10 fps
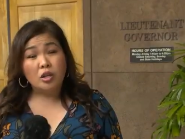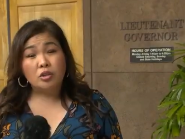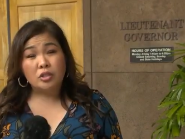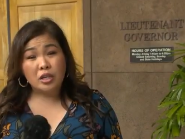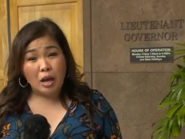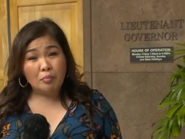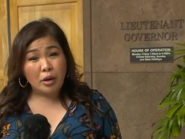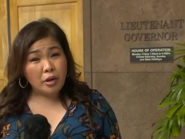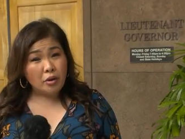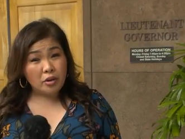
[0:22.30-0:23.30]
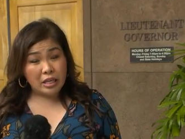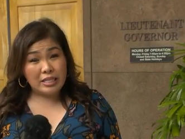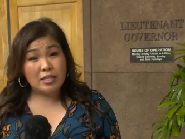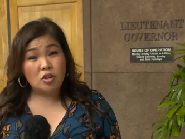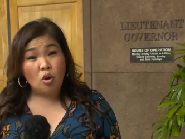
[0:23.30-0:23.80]
on her top
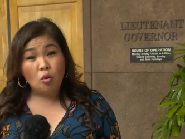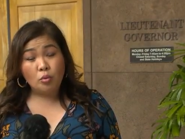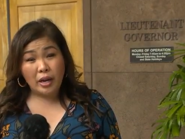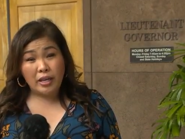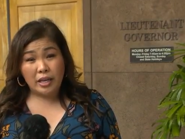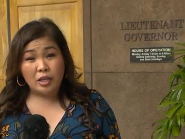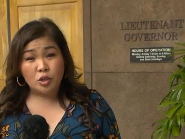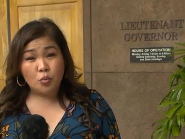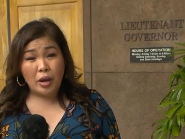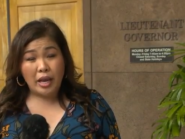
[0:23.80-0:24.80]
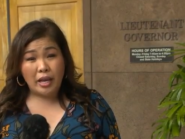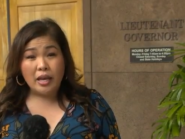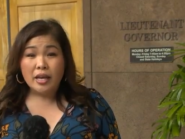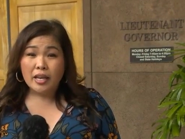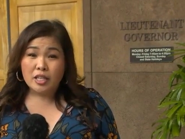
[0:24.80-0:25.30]
priorities is already underway,
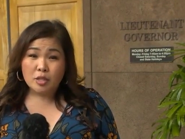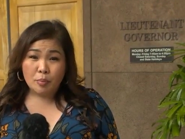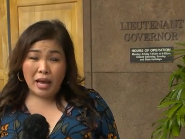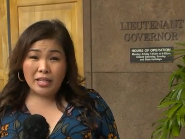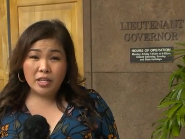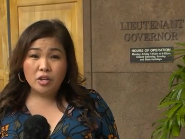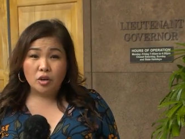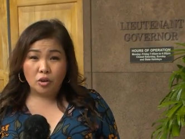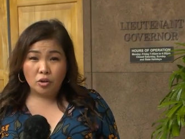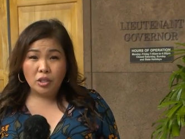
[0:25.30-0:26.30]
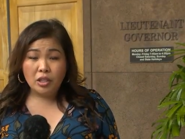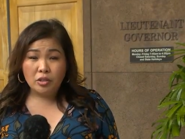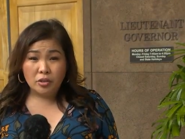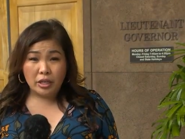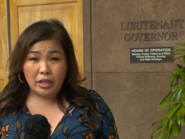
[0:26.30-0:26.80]
expanding early
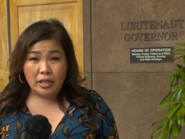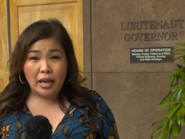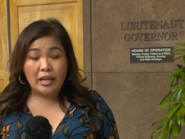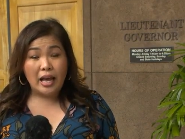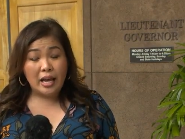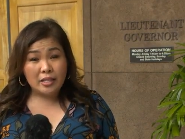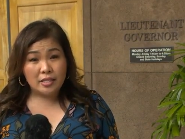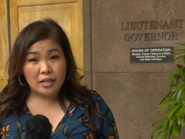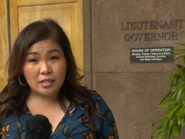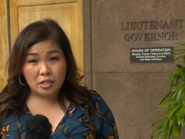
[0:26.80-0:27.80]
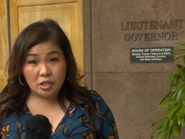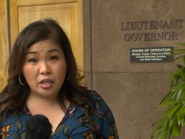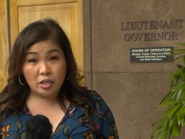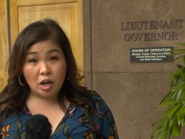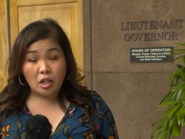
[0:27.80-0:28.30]
learning and access to
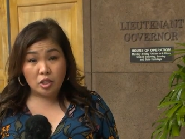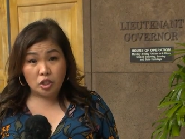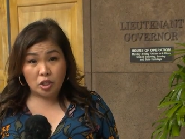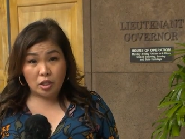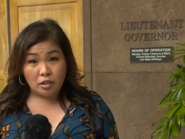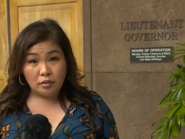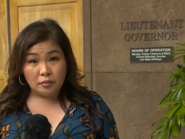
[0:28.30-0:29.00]
technology.